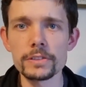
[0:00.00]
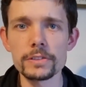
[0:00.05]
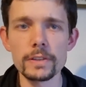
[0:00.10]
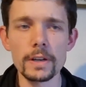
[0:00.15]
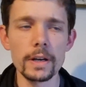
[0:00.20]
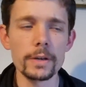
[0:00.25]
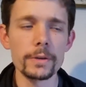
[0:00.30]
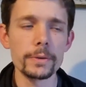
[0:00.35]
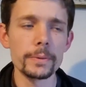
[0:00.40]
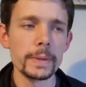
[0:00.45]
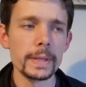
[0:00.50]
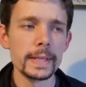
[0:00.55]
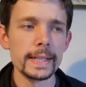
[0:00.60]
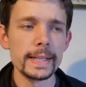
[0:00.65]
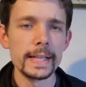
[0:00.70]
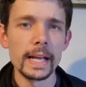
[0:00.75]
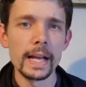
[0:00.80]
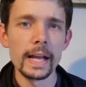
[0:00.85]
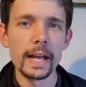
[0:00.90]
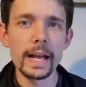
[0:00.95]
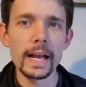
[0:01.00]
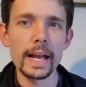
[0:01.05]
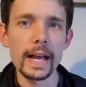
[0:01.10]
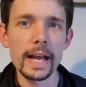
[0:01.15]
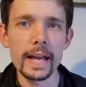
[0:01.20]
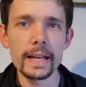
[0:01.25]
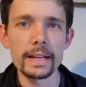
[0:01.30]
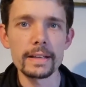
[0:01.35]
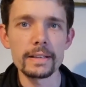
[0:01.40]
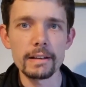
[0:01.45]
style,
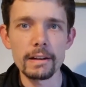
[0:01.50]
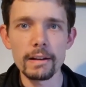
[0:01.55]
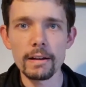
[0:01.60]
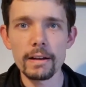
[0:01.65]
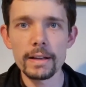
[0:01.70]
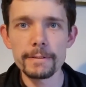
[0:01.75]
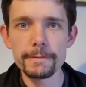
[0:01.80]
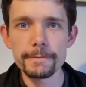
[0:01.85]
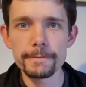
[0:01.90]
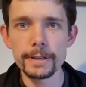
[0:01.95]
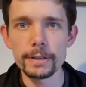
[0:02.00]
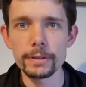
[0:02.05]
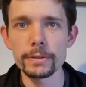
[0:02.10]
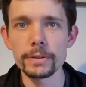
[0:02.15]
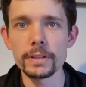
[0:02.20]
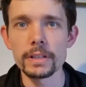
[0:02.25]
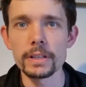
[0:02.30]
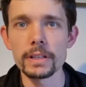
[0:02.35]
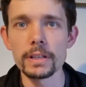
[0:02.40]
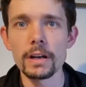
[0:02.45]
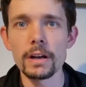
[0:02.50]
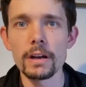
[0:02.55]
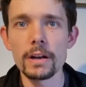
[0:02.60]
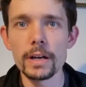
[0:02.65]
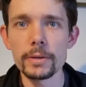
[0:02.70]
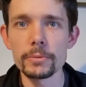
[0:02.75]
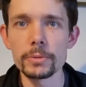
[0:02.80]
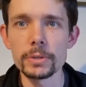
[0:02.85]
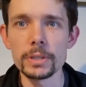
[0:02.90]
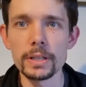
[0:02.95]
and I felt that
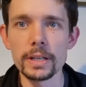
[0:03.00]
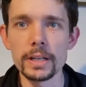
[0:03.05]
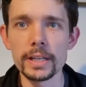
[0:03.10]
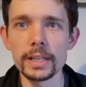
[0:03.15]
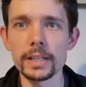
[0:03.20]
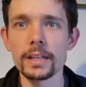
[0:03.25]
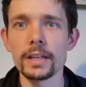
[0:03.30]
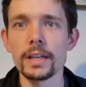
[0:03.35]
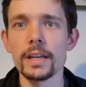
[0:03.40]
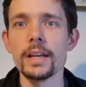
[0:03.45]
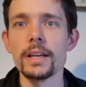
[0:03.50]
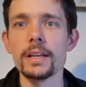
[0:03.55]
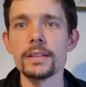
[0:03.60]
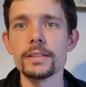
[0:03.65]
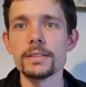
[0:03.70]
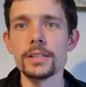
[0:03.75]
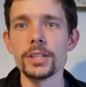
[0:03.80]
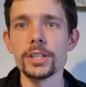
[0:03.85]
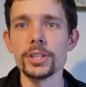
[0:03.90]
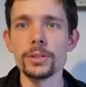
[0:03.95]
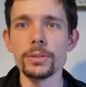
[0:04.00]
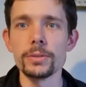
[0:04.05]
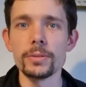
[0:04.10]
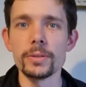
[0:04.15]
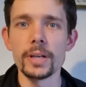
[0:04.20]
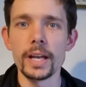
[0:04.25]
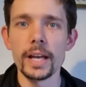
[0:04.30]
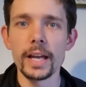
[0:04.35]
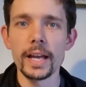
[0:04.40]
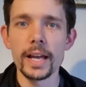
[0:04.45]
I would like
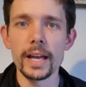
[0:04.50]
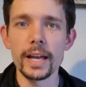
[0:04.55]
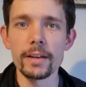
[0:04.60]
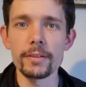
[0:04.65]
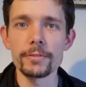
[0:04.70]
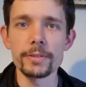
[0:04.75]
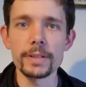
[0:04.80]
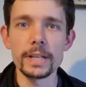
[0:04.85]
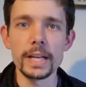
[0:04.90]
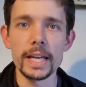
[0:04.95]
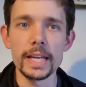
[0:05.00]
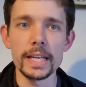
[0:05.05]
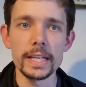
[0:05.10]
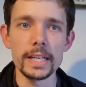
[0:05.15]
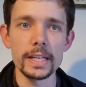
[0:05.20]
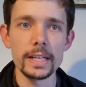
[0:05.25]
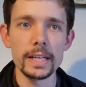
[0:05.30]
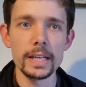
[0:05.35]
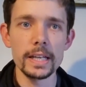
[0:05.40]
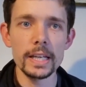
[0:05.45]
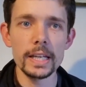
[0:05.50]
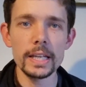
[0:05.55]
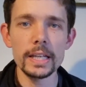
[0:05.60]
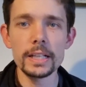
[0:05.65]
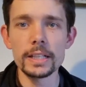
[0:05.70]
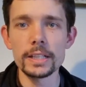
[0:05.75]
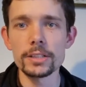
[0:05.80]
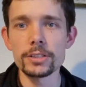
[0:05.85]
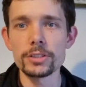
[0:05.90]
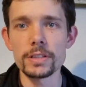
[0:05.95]
to have a
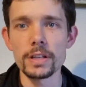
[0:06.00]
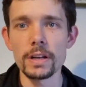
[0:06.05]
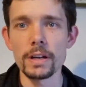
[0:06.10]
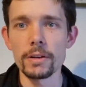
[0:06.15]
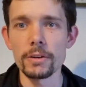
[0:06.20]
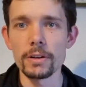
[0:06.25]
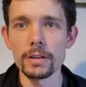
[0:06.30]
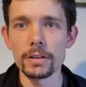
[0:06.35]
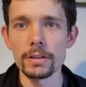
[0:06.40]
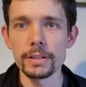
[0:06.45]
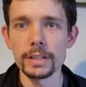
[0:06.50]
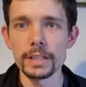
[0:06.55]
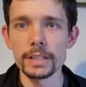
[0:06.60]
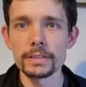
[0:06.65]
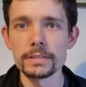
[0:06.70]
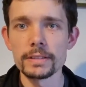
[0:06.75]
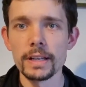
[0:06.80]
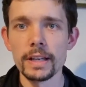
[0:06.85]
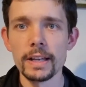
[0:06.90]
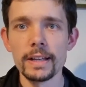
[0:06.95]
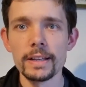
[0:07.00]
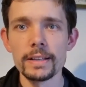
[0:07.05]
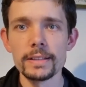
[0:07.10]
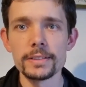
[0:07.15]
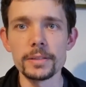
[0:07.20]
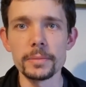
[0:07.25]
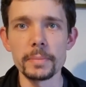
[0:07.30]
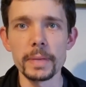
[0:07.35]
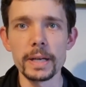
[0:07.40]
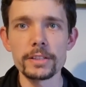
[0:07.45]
English style harness
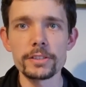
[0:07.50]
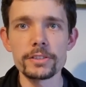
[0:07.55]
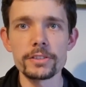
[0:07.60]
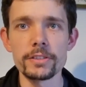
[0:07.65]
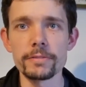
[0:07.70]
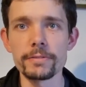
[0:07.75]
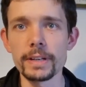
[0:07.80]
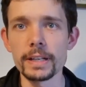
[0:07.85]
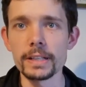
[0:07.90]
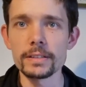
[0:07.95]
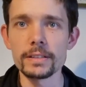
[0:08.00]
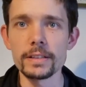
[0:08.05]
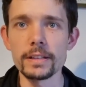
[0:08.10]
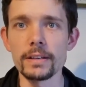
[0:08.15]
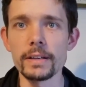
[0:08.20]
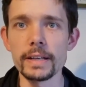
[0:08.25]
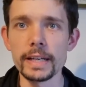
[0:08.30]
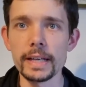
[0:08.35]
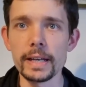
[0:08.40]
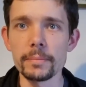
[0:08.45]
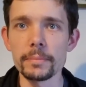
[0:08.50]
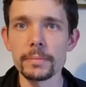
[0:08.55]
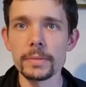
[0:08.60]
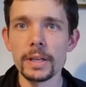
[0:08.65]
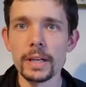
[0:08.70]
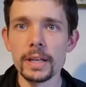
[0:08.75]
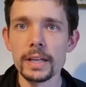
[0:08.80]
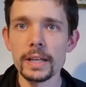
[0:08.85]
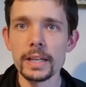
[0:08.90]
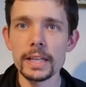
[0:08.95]
to match the fact that I am
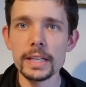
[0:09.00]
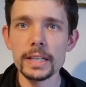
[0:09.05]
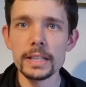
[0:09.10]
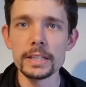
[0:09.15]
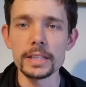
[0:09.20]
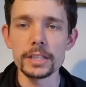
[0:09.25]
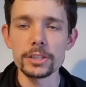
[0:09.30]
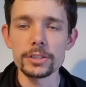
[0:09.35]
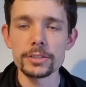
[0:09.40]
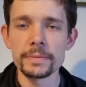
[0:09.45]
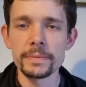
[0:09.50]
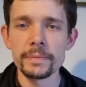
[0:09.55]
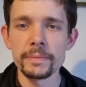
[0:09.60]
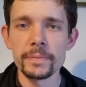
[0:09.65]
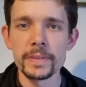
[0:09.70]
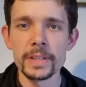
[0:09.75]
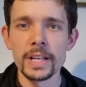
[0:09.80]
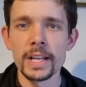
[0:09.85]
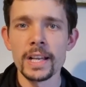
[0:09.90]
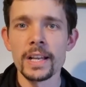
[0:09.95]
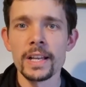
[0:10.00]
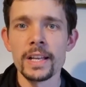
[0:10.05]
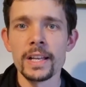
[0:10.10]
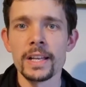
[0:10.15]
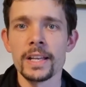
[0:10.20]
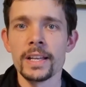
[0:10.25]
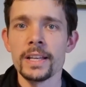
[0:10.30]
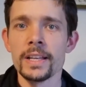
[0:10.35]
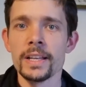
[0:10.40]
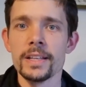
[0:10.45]
English.
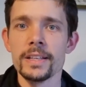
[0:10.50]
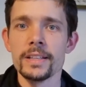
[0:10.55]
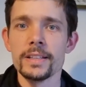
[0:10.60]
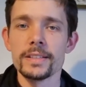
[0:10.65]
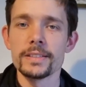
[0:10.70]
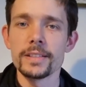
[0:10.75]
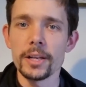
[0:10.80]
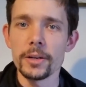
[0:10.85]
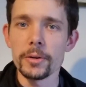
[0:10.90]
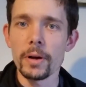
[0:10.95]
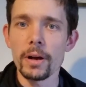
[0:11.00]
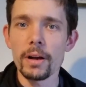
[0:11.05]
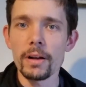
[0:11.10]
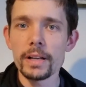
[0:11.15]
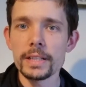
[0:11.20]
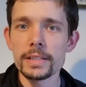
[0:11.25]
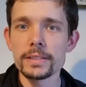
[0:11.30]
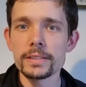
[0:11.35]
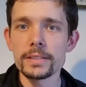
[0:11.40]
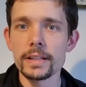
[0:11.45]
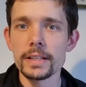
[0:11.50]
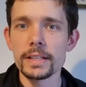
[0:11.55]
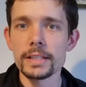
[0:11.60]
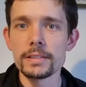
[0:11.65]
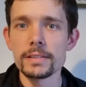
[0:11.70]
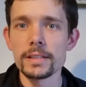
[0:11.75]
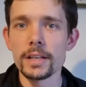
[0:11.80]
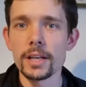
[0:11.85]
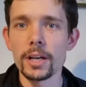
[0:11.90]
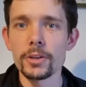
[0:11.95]
So I
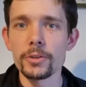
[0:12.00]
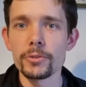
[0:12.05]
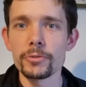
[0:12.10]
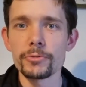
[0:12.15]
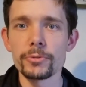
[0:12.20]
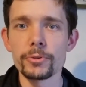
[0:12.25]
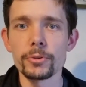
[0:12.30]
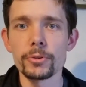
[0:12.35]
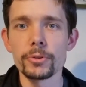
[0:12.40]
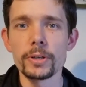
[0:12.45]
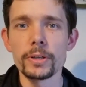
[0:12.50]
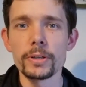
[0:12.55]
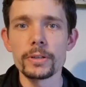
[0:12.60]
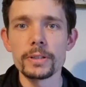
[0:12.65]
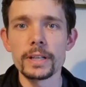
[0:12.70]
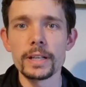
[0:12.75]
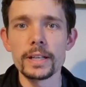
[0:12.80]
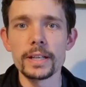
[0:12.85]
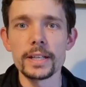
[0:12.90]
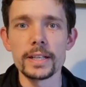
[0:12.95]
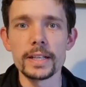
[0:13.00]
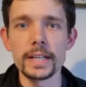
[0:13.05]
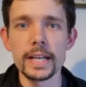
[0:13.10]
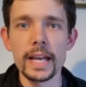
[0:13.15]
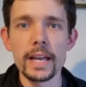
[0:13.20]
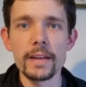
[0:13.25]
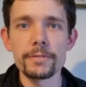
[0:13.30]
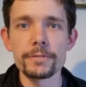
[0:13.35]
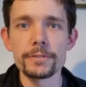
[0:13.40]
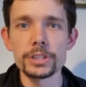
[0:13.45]
decided to go for an
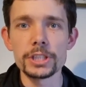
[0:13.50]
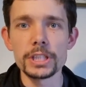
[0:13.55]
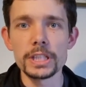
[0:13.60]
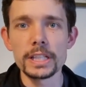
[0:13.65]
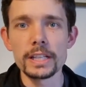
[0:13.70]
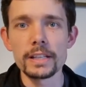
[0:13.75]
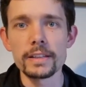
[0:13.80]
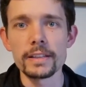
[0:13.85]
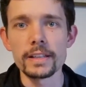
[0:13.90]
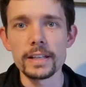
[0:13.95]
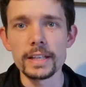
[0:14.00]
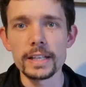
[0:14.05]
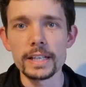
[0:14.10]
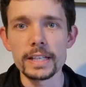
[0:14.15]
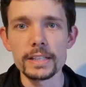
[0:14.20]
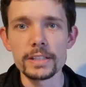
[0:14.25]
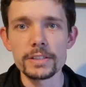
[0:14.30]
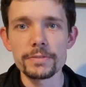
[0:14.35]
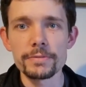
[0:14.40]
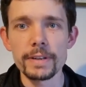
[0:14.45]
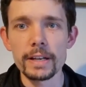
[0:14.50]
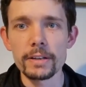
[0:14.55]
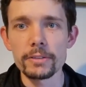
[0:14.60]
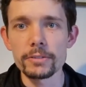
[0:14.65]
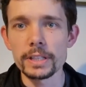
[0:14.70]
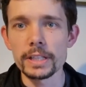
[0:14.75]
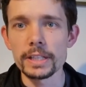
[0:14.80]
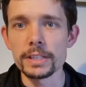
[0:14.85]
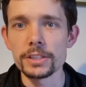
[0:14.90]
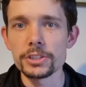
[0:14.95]
effigy that is
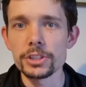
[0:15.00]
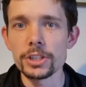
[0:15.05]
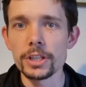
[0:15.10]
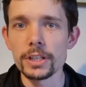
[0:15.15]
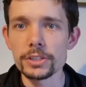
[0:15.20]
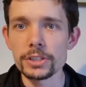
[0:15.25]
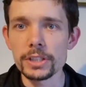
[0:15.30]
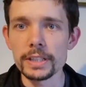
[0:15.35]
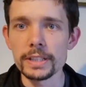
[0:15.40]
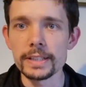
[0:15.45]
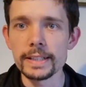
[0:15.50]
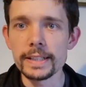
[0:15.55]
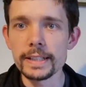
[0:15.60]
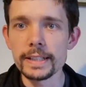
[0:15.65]
found in a church in